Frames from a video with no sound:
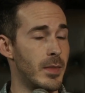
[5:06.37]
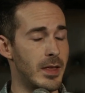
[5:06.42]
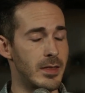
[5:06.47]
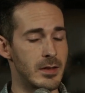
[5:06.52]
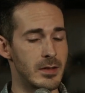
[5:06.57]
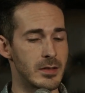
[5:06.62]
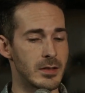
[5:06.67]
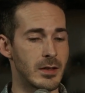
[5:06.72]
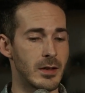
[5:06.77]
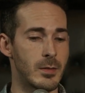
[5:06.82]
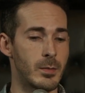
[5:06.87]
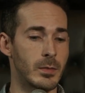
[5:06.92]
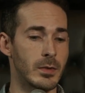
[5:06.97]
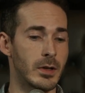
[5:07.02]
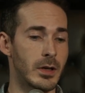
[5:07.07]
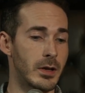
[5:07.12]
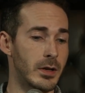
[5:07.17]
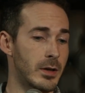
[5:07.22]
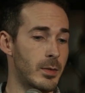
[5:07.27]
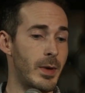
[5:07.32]
And then it's going
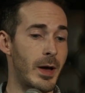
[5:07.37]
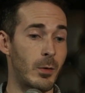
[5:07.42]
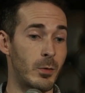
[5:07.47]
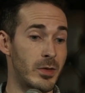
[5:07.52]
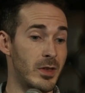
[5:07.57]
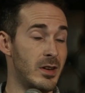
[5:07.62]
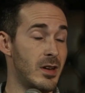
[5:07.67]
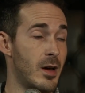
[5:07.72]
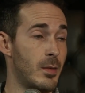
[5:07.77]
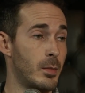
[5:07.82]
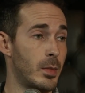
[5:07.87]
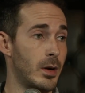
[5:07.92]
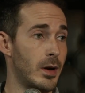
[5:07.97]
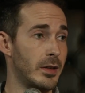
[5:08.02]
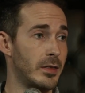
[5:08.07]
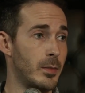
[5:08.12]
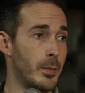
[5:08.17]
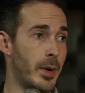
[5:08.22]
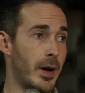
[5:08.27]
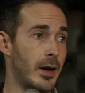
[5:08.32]
to come out with a number
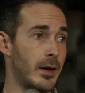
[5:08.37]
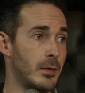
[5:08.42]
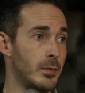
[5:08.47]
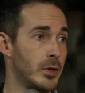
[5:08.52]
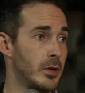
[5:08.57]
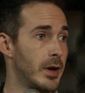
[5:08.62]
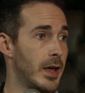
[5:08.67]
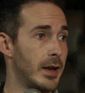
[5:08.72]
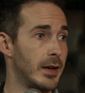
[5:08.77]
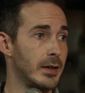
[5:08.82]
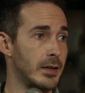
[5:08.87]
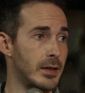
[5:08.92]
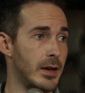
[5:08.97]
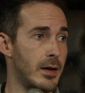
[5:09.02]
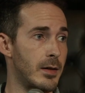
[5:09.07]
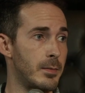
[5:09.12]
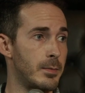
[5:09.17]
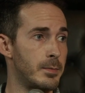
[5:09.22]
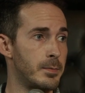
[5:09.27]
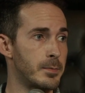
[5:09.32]
at the bottom, your net
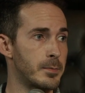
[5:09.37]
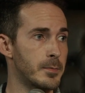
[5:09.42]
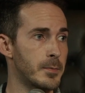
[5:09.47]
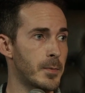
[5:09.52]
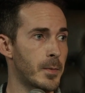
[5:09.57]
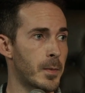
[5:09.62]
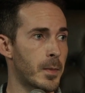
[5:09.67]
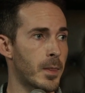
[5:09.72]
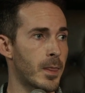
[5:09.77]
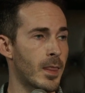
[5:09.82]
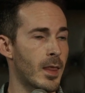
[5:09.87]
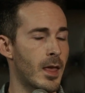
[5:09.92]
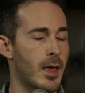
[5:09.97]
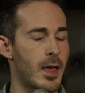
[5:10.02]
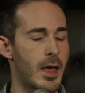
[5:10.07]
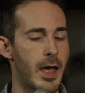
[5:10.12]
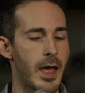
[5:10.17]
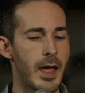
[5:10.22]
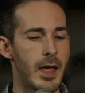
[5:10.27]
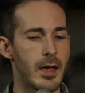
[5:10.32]
income.
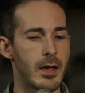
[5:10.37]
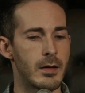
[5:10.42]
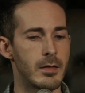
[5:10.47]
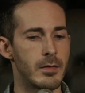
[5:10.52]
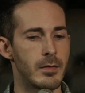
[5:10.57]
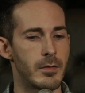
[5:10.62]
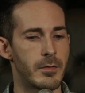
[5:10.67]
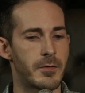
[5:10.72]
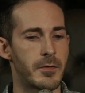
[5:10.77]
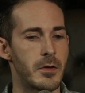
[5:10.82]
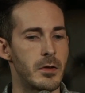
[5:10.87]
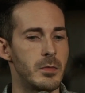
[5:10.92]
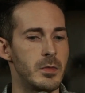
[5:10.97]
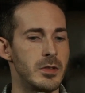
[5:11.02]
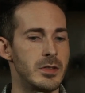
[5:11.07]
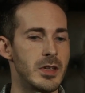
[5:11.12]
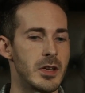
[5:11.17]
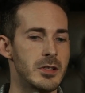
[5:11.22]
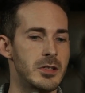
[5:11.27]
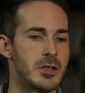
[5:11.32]
And for a
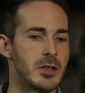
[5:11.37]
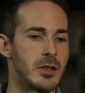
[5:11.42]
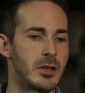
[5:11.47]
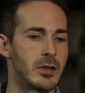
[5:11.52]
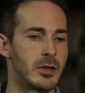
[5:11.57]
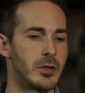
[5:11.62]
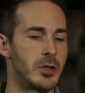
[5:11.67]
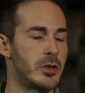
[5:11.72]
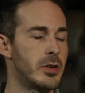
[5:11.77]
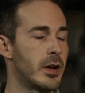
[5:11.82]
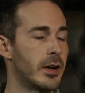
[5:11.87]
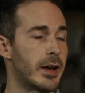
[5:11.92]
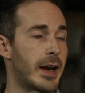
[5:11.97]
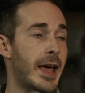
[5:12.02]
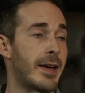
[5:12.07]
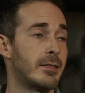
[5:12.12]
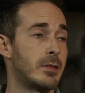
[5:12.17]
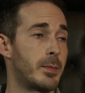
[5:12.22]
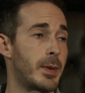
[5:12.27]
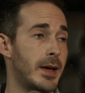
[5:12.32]
musician, you're not going to
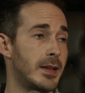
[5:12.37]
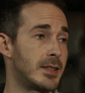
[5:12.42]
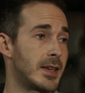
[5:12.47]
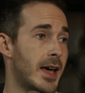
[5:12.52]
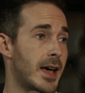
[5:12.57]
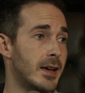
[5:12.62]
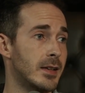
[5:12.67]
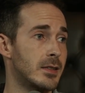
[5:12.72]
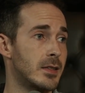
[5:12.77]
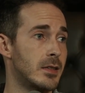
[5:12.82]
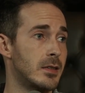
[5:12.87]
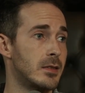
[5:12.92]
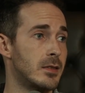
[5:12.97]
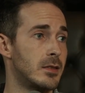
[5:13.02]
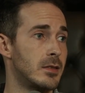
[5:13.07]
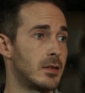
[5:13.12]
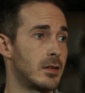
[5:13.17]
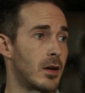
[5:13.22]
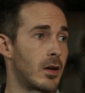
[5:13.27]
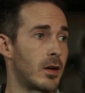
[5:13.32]
have to pay
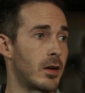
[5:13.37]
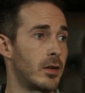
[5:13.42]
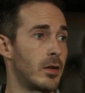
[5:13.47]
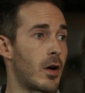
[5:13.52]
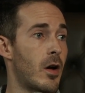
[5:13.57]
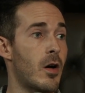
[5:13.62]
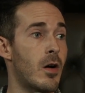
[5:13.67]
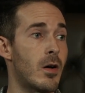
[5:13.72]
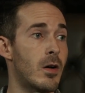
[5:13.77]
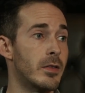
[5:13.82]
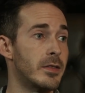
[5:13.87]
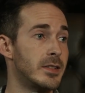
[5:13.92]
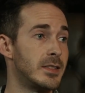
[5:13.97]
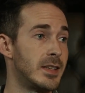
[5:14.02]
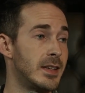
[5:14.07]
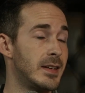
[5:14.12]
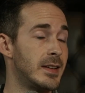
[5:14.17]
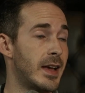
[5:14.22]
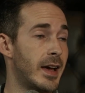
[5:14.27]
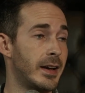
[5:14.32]
taxes on all the
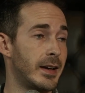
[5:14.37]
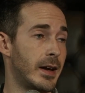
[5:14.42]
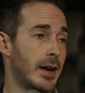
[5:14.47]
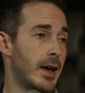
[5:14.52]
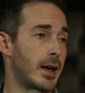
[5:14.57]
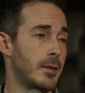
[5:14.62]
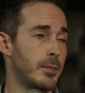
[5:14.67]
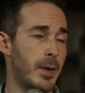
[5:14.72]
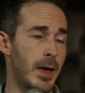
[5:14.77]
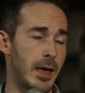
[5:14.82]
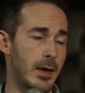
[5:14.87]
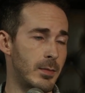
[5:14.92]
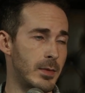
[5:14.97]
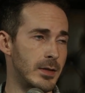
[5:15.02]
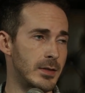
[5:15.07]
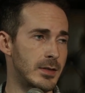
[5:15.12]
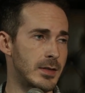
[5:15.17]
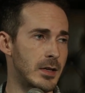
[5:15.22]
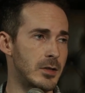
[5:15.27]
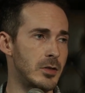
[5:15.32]
1099
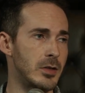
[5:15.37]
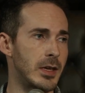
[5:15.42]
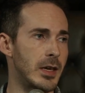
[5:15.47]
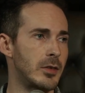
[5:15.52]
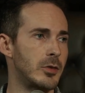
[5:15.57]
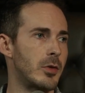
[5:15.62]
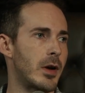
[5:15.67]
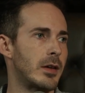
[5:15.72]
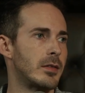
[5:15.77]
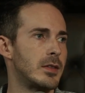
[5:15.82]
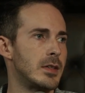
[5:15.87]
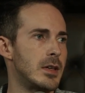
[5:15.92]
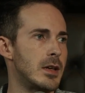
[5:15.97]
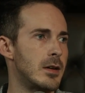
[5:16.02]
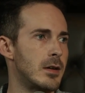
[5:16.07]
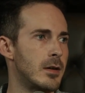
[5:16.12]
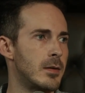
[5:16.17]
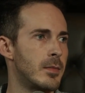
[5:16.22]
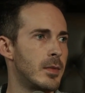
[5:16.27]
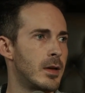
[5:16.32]
payments that you get throughout the
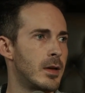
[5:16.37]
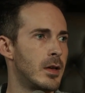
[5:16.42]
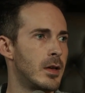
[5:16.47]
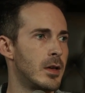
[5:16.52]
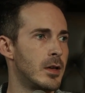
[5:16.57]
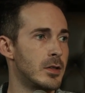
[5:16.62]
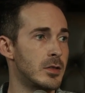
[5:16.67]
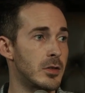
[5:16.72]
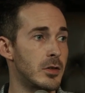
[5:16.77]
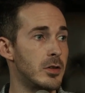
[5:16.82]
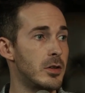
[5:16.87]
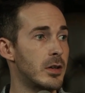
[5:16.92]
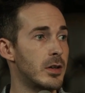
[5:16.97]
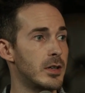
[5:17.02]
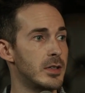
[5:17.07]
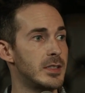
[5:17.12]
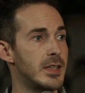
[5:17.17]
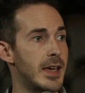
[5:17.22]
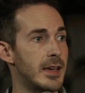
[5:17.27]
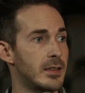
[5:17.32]
year. So you're going
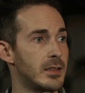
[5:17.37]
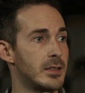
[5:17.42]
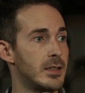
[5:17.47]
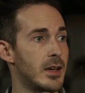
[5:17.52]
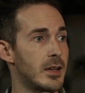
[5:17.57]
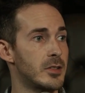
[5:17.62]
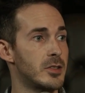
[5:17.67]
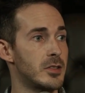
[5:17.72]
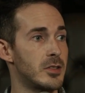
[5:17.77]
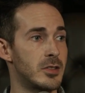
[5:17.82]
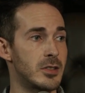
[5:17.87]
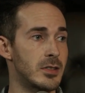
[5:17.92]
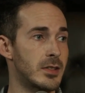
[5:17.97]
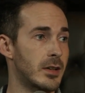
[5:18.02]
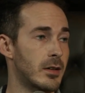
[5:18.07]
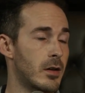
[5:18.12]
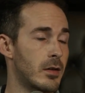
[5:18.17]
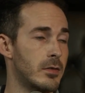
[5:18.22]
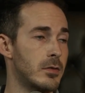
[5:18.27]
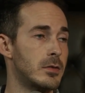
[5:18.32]
to take deductions, just
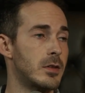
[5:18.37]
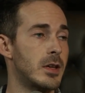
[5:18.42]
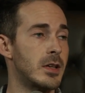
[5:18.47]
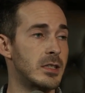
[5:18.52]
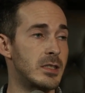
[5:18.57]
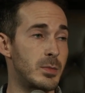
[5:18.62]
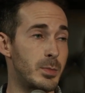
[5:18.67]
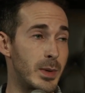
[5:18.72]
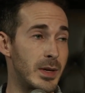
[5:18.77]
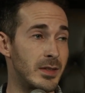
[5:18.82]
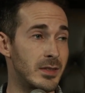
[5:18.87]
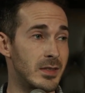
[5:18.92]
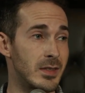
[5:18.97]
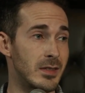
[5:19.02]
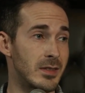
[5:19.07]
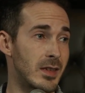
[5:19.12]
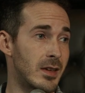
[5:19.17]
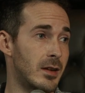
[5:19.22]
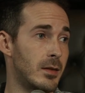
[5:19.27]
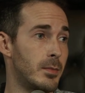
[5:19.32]
like all those
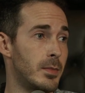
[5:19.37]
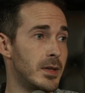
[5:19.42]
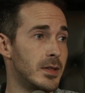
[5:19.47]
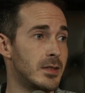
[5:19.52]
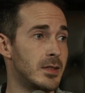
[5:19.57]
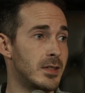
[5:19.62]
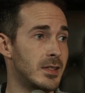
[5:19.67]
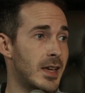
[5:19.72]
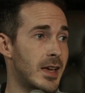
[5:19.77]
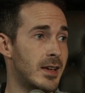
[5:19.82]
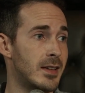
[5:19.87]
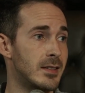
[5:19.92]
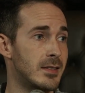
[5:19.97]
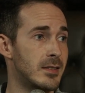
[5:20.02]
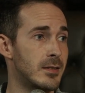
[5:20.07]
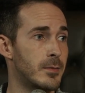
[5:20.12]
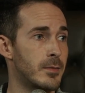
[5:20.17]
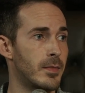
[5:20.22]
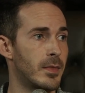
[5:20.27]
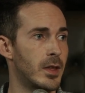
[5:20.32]
expenses that a business
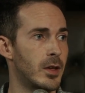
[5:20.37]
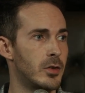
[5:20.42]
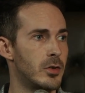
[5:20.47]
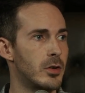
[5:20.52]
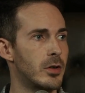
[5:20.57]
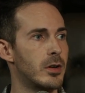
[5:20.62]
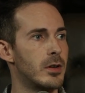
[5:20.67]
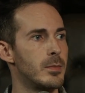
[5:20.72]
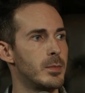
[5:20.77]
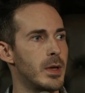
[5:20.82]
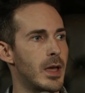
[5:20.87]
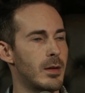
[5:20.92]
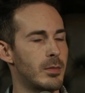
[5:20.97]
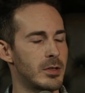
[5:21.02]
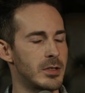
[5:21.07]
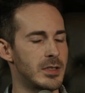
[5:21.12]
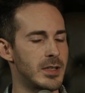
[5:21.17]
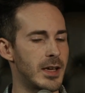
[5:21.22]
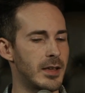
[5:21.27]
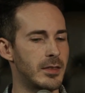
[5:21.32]
has. You're going to be able
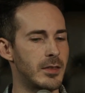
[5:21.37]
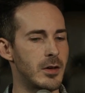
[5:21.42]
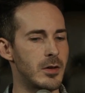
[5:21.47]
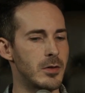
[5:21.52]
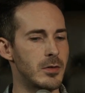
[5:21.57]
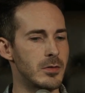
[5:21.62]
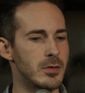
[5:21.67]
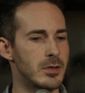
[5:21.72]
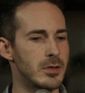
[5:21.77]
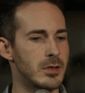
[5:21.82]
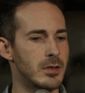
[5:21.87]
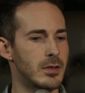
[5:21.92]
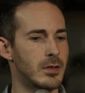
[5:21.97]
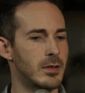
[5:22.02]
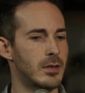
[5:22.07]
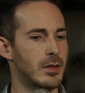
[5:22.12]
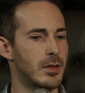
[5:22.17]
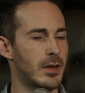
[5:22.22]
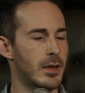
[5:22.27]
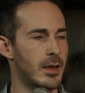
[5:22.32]
to take those
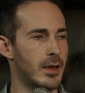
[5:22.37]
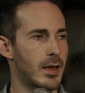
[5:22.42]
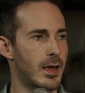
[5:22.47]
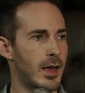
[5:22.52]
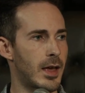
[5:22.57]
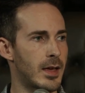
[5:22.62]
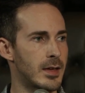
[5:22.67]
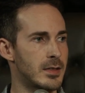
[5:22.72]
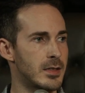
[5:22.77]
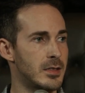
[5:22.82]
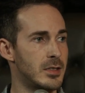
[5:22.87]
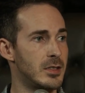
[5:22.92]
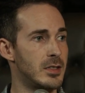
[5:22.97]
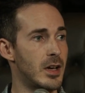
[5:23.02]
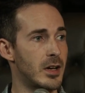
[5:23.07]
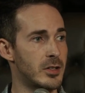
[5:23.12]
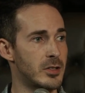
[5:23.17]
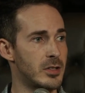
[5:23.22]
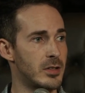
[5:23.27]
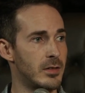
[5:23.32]
as a
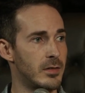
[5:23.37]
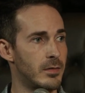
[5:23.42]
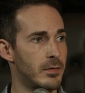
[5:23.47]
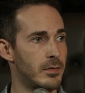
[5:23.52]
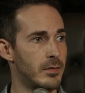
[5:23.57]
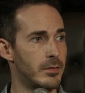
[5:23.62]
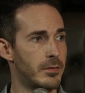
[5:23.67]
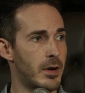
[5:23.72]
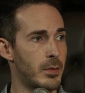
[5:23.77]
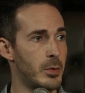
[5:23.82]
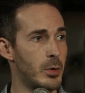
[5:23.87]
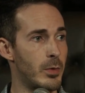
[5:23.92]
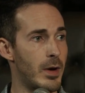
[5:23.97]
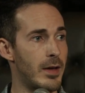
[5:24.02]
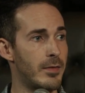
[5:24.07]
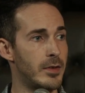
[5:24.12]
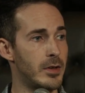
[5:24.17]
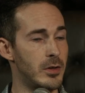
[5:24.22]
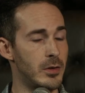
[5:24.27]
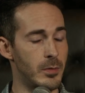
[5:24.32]
deduction from your
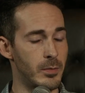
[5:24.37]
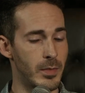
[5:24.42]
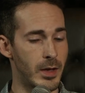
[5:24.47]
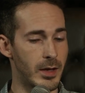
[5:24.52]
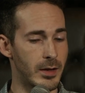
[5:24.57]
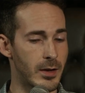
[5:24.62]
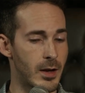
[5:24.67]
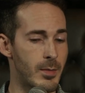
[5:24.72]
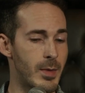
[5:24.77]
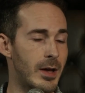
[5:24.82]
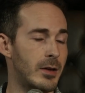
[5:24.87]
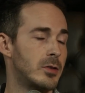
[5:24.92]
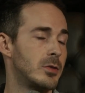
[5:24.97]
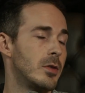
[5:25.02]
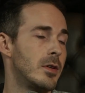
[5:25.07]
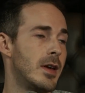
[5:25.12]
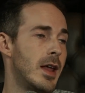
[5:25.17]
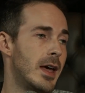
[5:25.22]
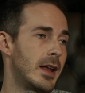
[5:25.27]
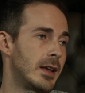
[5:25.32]
revenue and come out to a
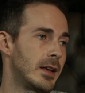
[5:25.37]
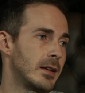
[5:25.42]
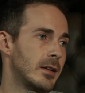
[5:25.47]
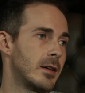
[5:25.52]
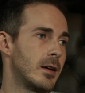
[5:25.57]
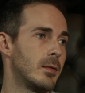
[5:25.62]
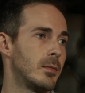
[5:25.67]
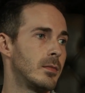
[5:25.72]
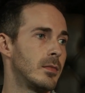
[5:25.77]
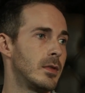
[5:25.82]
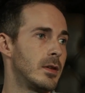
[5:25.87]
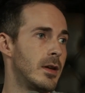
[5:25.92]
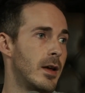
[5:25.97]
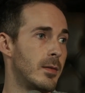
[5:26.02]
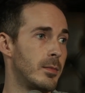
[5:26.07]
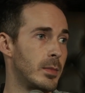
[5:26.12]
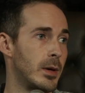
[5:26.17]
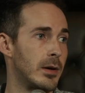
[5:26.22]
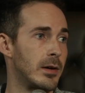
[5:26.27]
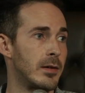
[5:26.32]
net income
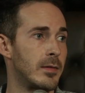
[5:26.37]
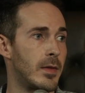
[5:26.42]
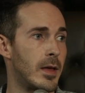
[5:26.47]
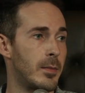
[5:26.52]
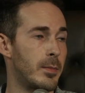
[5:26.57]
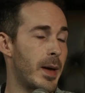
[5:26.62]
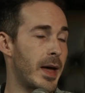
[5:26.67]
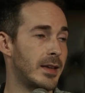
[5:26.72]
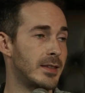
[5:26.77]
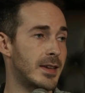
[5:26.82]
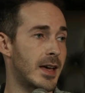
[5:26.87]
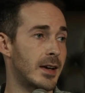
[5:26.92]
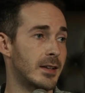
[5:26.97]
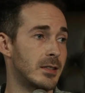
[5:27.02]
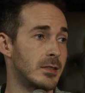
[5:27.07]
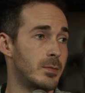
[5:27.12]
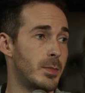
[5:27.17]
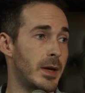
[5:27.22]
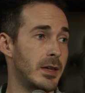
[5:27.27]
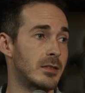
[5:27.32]
number and pay
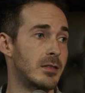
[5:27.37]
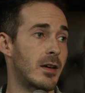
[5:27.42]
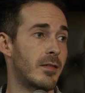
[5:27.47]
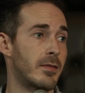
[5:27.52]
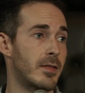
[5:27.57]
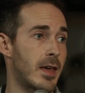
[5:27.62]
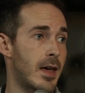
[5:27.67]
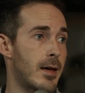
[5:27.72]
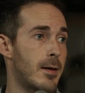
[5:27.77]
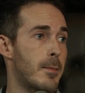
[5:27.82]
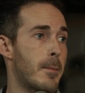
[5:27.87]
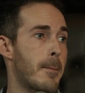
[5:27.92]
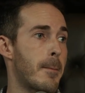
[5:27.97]
taxes based off of that.